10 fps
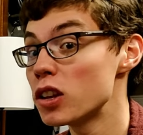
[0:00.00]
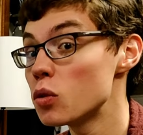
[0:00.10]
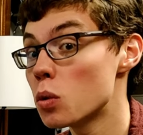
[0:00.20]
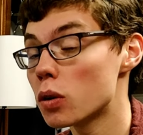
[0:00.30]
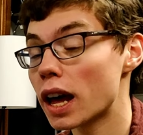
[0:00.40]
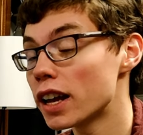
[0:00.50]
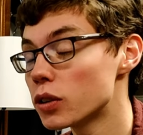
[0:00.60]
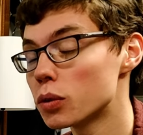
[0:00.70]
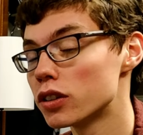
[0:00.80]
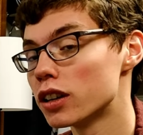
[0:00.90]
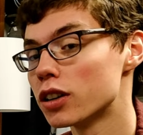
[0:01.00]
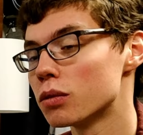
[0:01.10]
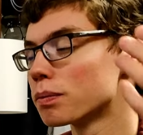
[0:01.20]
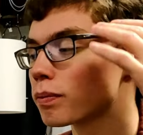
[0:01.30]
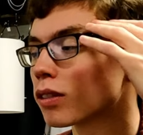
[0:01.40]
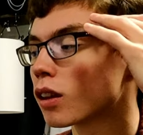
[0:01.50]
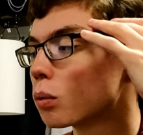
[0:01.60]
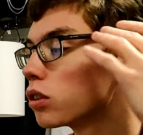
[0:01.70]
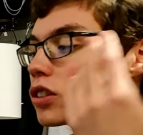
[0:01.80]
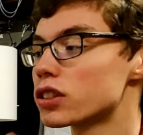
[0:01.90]
you won't. I don't know.
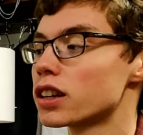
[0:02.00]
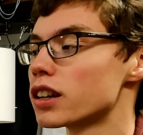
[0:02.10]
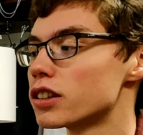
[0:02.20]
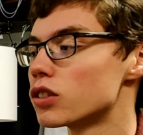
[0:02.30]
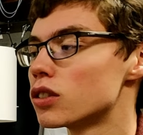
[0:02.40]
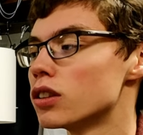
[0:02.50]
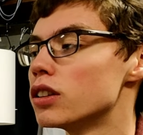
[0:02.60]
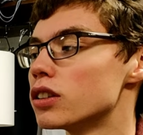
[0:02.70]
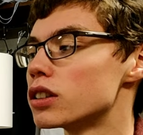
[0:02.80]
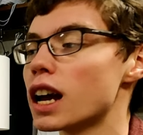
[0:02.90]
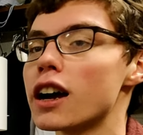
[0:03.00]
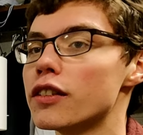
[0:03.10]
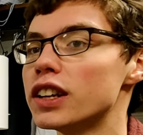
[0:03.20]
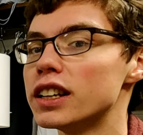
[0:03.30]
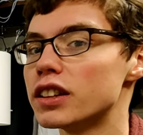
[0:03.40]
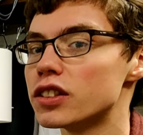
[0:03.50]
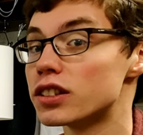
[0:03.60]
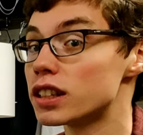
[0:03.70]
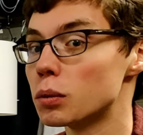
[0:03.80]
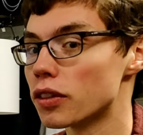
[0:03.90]
We're just going to just dive in and
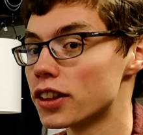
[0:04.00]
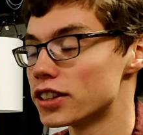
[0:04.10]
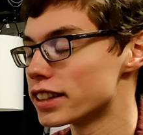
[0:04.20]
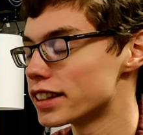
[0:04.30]
see what this